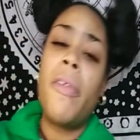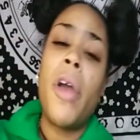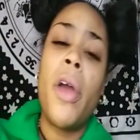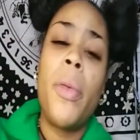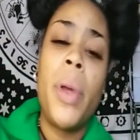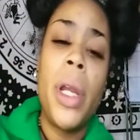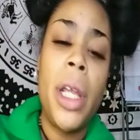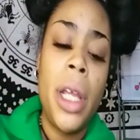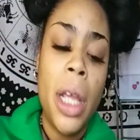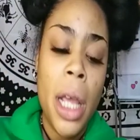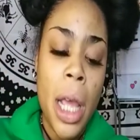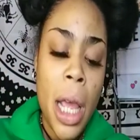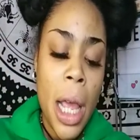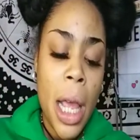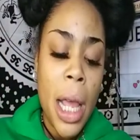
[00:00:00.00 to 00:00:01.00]
already
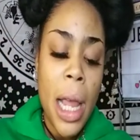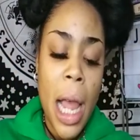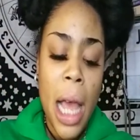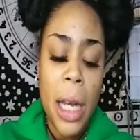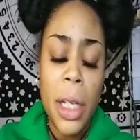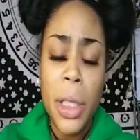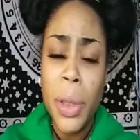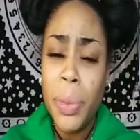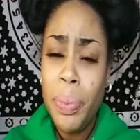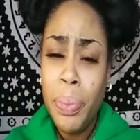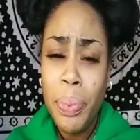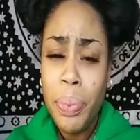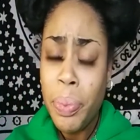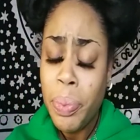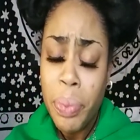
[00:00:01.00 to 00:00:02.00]
kind of
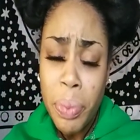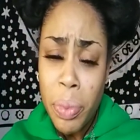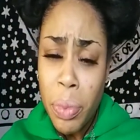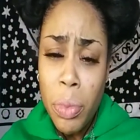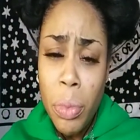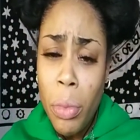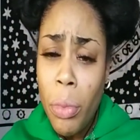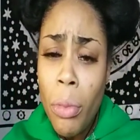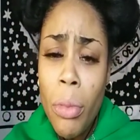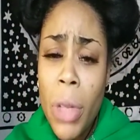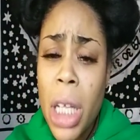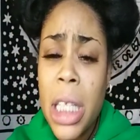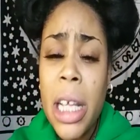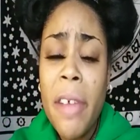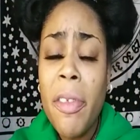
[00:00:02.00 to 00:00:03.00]

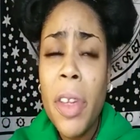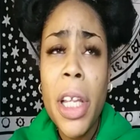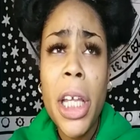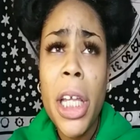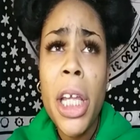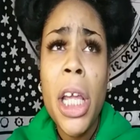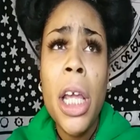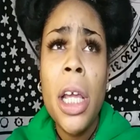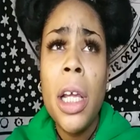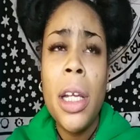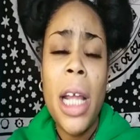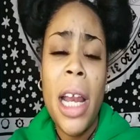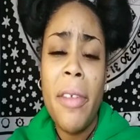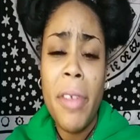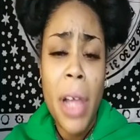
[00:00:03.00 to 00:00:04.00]
definitely,
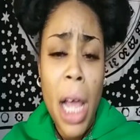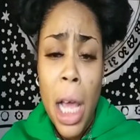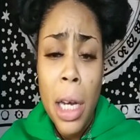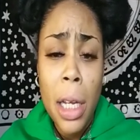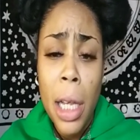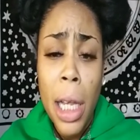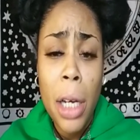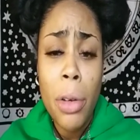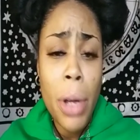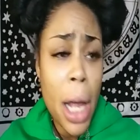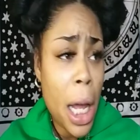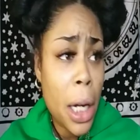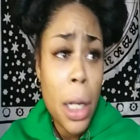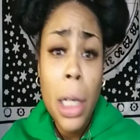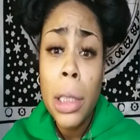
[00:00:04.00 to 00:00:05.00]
not even kinda, ain't no
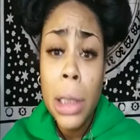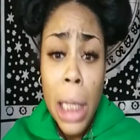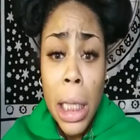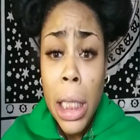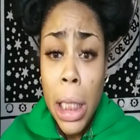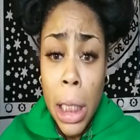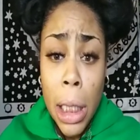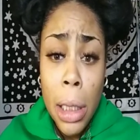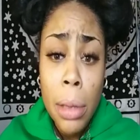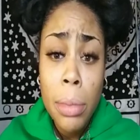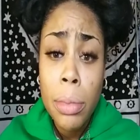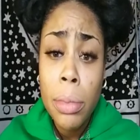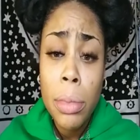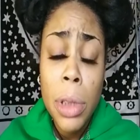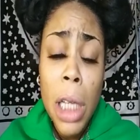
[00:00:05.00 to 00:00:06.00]
kinda, because I did
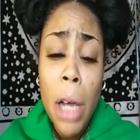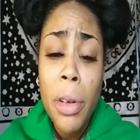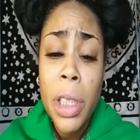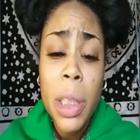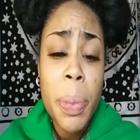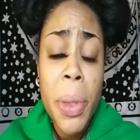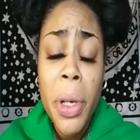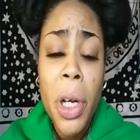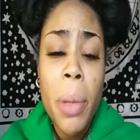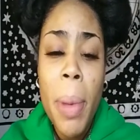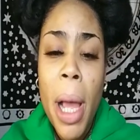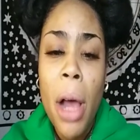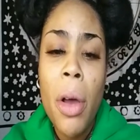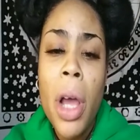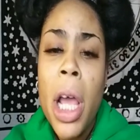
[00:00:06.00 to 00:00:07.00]
talk to spirit
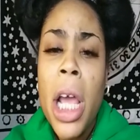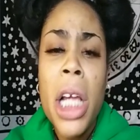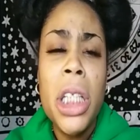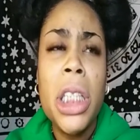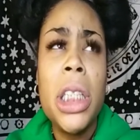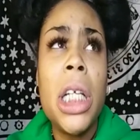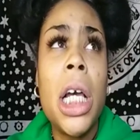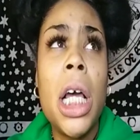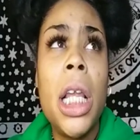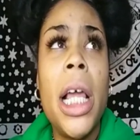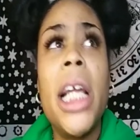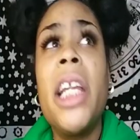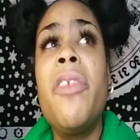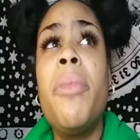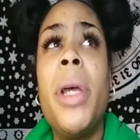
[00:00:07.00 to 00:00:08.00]
about just a
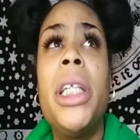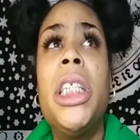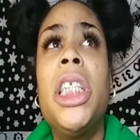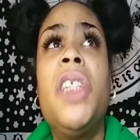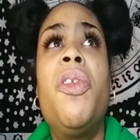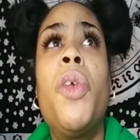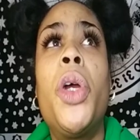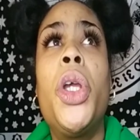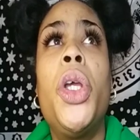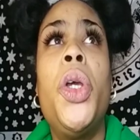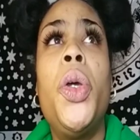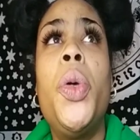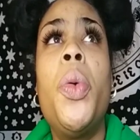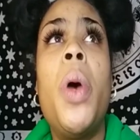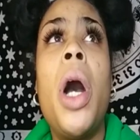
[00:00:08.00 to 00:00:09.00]
collective message for
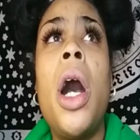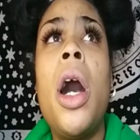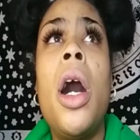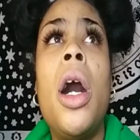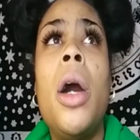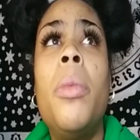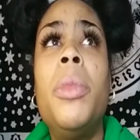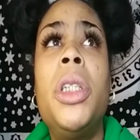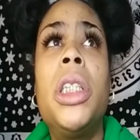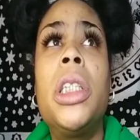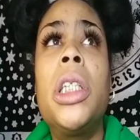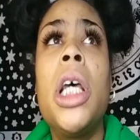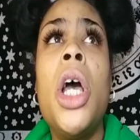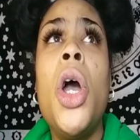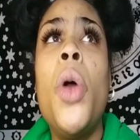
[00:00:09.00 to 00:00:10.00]
you.
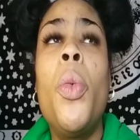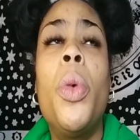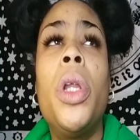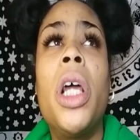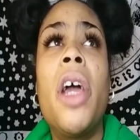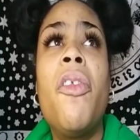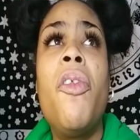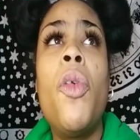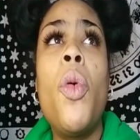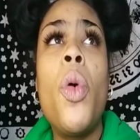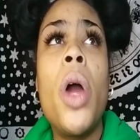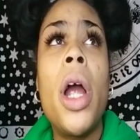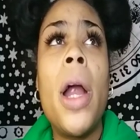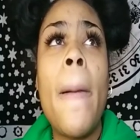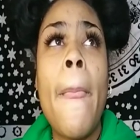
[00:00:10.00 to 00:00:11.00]
Just, we're looking
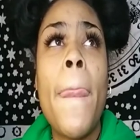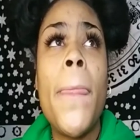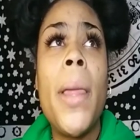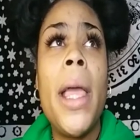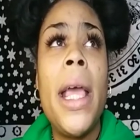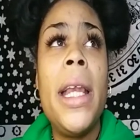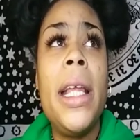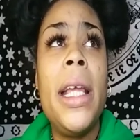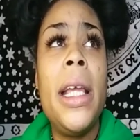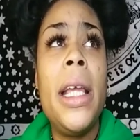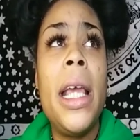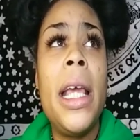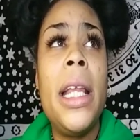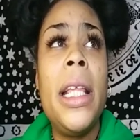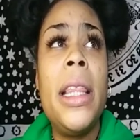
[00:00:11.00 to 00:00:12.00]
for
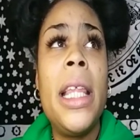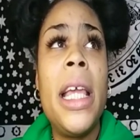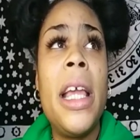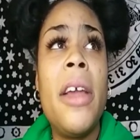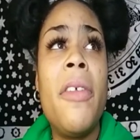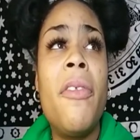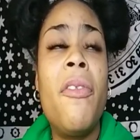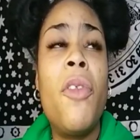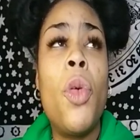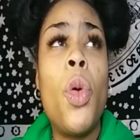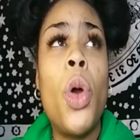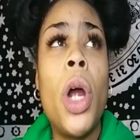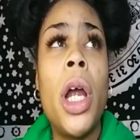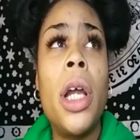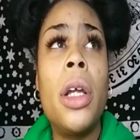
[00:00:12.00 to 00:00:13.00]
anything
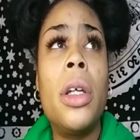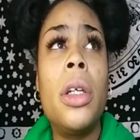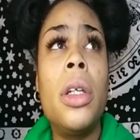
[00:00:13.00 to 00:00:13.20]
for